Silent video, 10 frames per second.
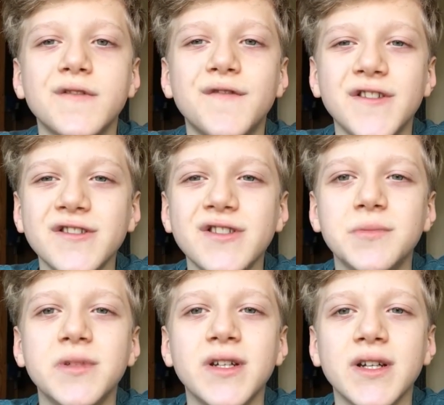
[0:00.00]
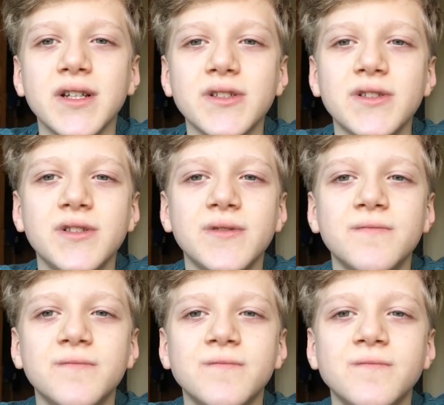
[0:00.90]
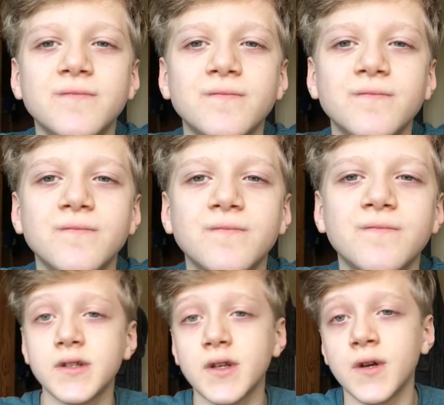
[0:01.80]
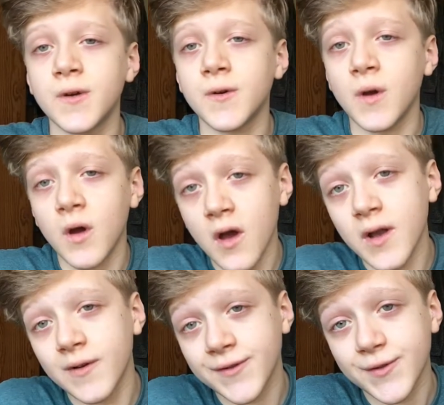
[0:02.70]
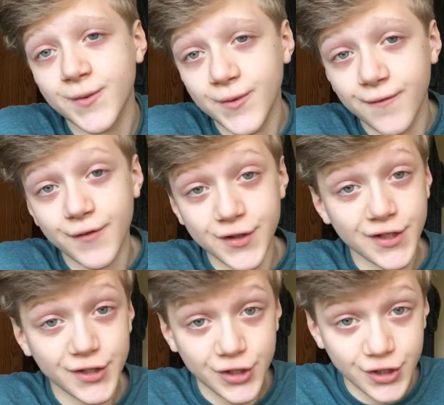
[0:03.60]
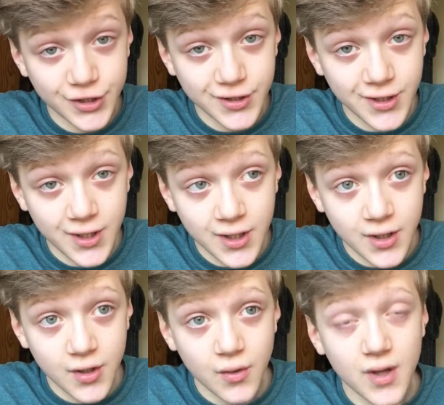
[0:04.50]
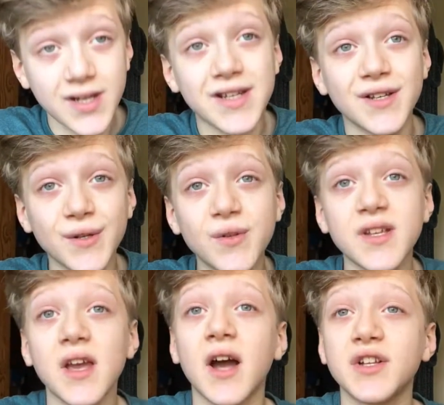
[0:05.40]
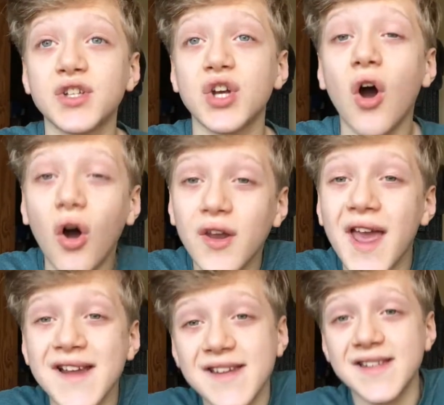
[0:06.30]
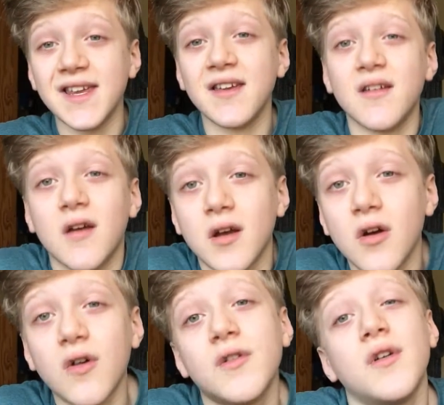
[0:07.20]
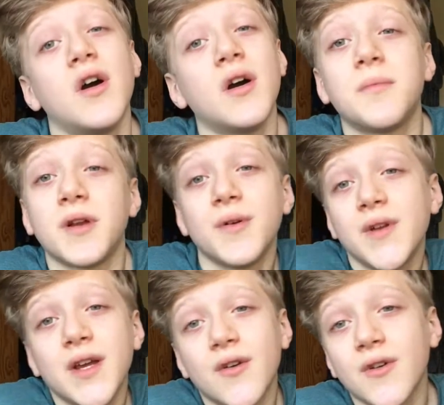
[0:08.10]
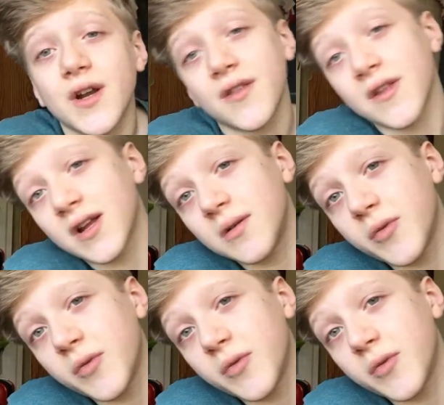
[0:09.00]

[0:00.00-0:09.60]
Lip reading: fun to me, I guess. So I lost all the footage. I didn't lose it, I just can't edit it, I can't upload it or anything at the